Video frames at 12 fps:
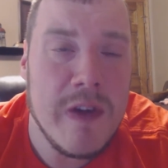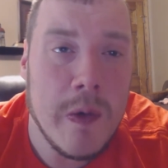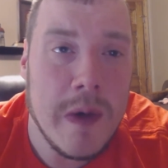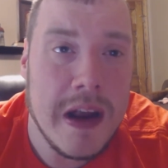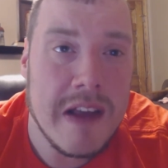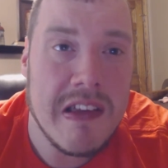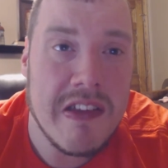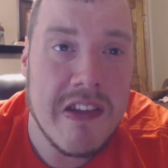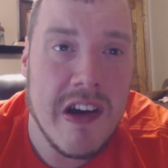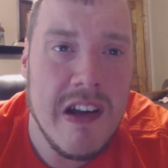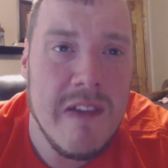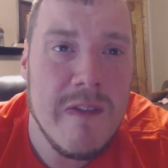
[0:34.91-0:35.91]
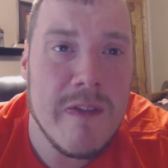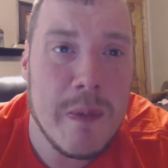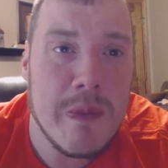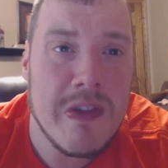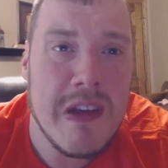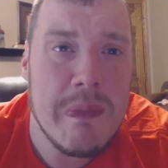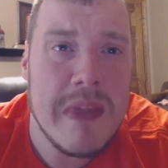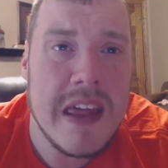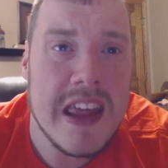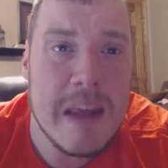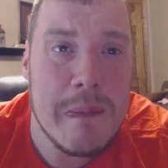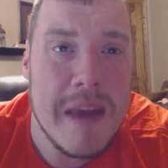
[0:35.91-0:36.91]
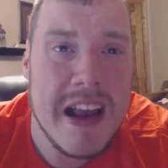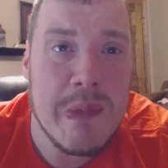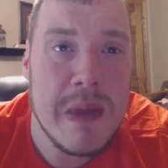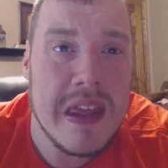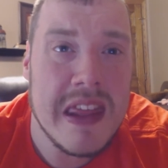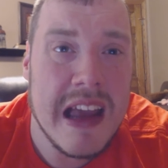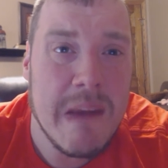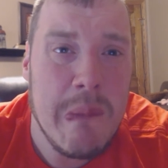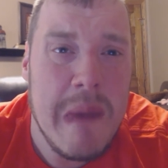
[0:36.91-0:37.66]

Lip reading: few weeks has gone from something that makes me think,